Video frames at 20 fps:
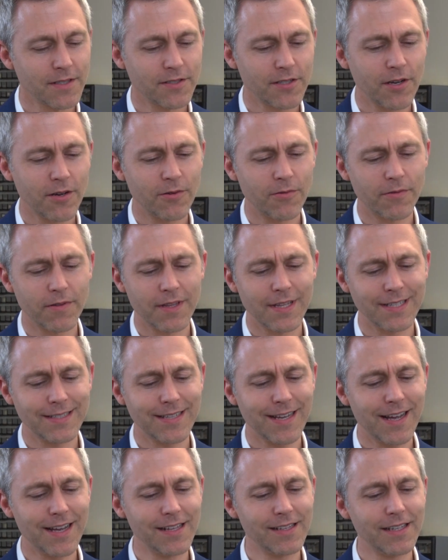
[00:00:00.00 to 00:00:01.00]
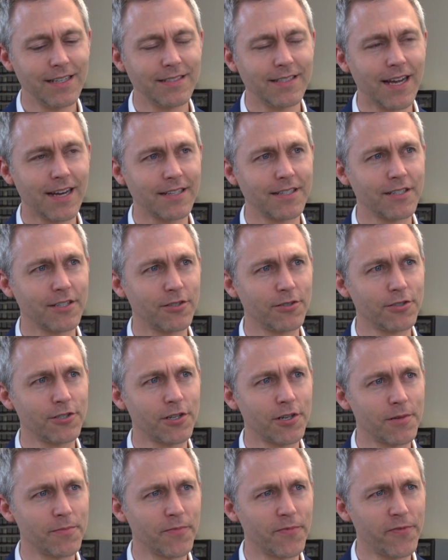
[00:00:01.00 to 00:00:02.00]
So this highly technical
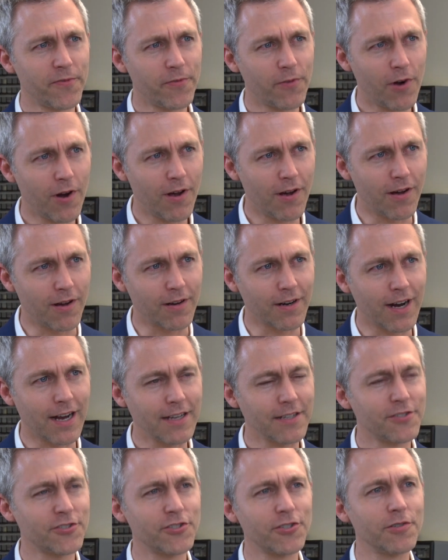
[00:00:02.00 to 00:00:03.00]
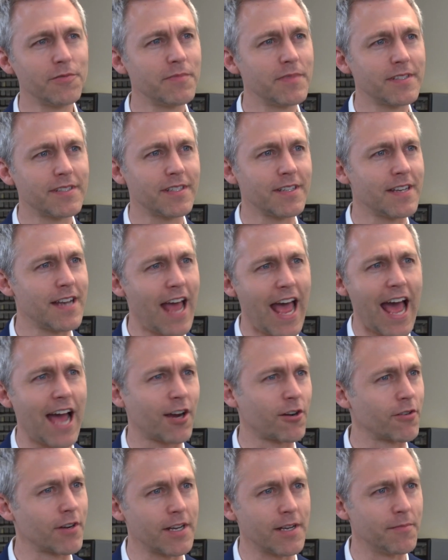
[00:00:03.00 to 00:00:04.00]
term frog, I assume, is an
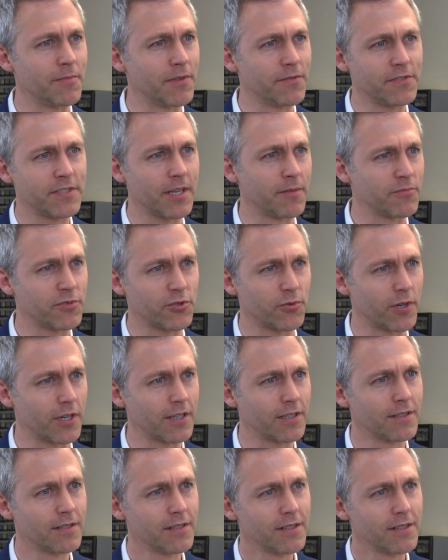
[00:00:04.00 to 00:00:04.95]
acronym of some sort.